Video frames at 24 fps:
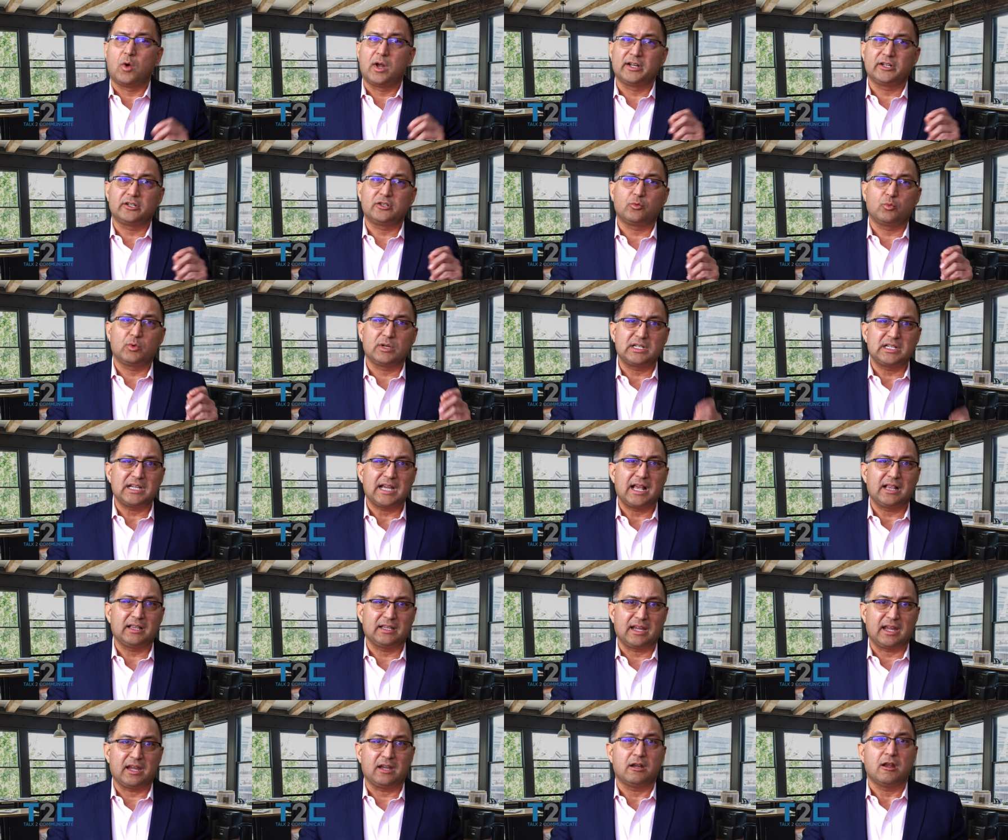wanting to
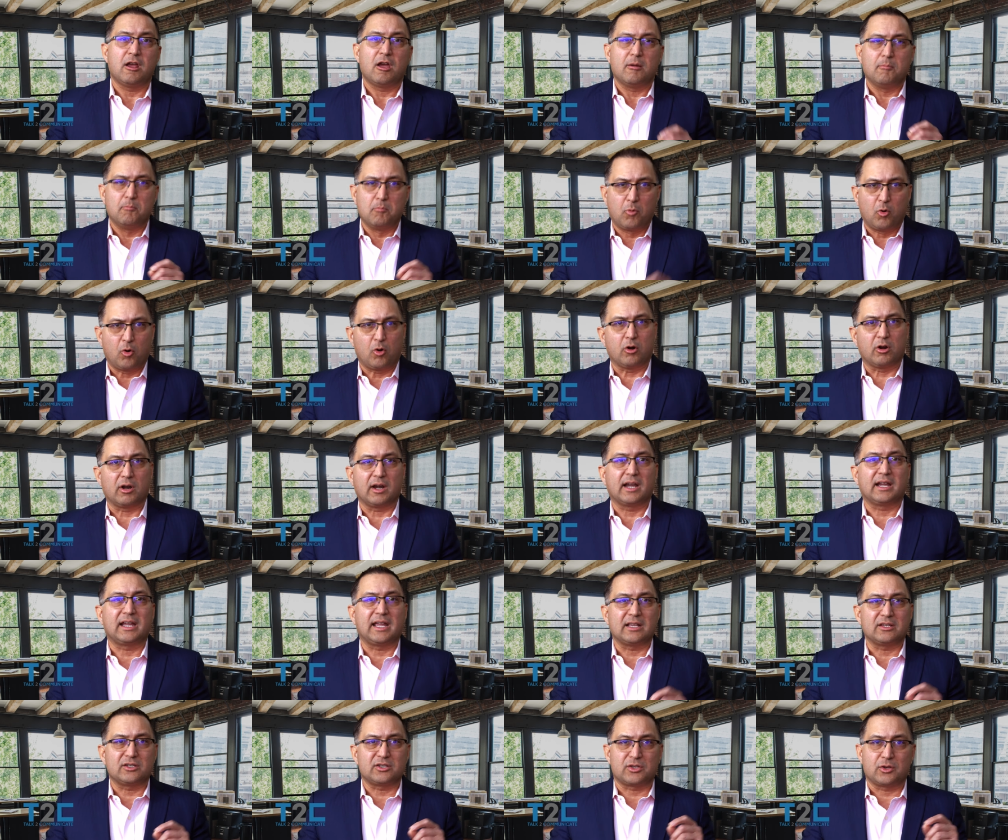retaliate more
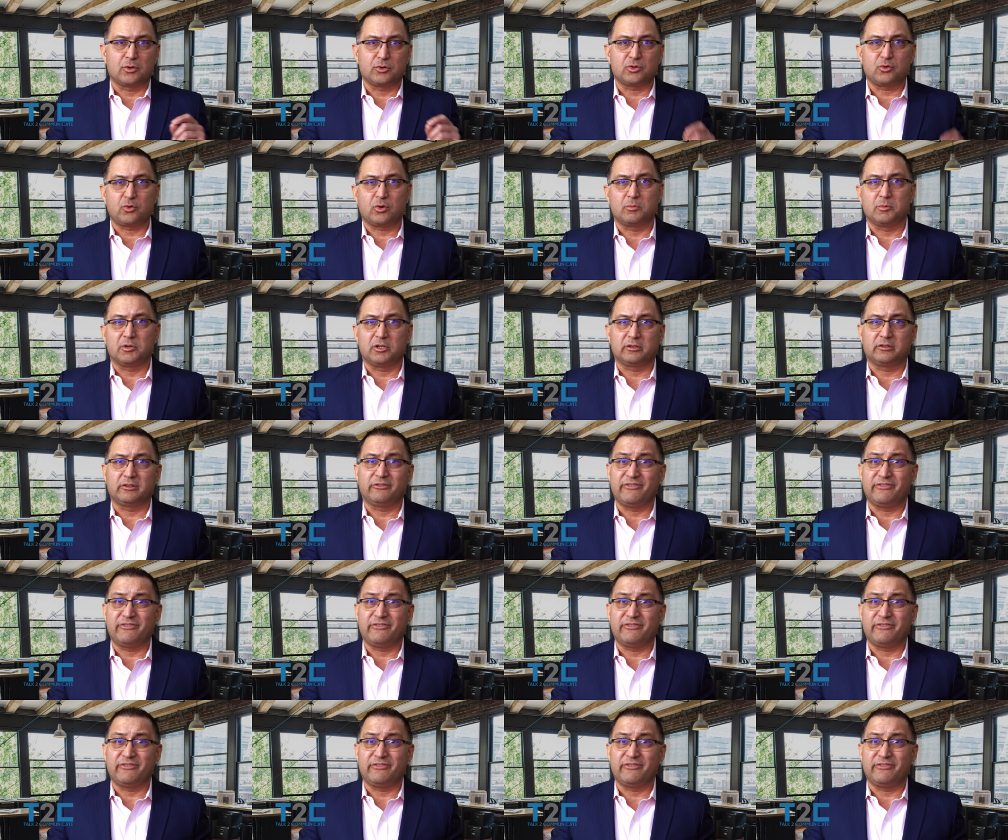against those criminal